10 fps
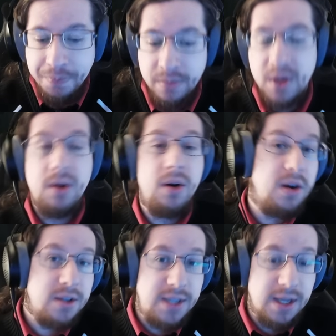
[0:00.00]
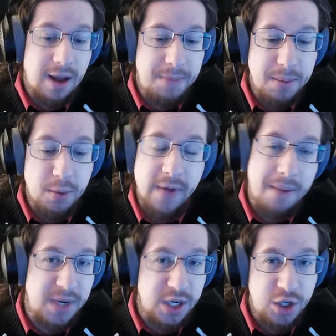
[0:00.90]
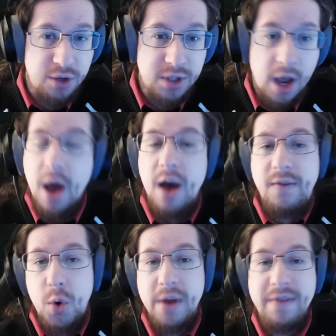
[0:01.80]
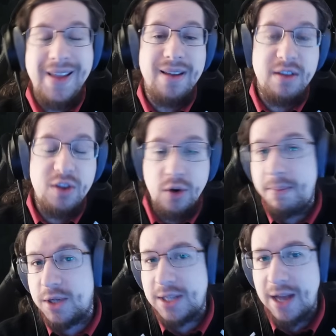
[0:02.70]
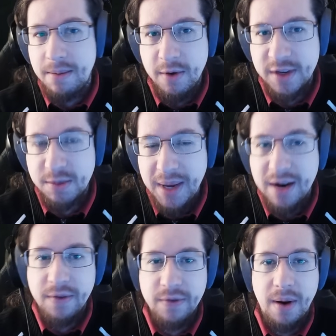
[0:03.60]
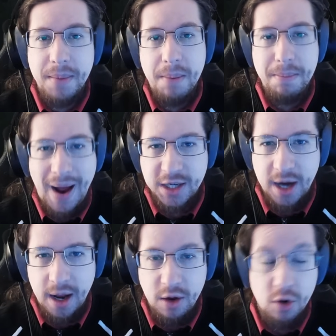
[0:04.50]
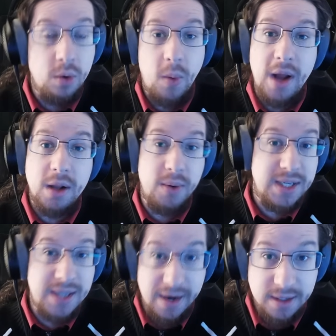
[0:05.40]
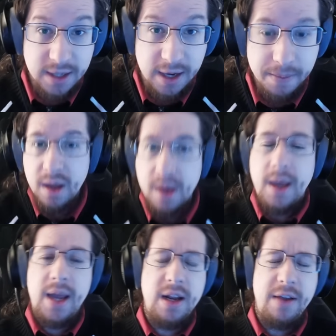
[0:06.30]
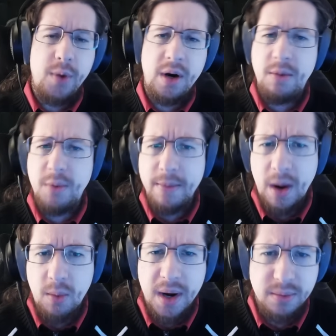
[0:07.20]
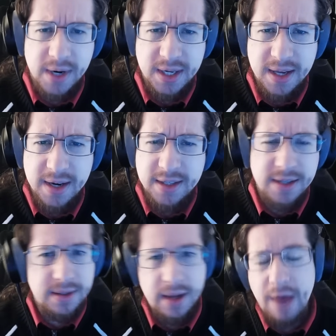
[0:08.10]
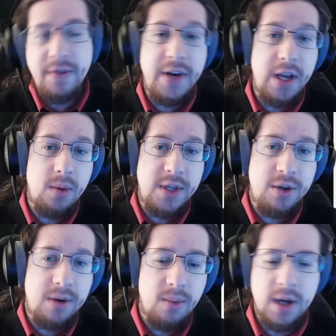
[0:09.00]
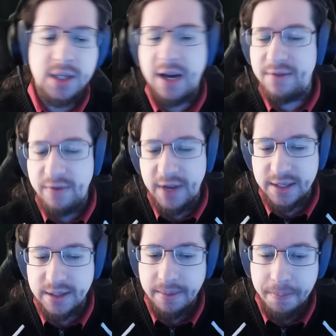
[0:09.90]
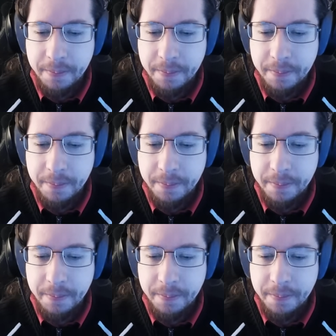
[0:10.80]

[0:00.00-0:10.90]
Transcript: You'll also see a lot of people with empty shoes for the 30% move speed from Magi, your Wildwood Ascendancy. And if you want to know more about Wildwood Ascendancies, I have a video which you can watch after this.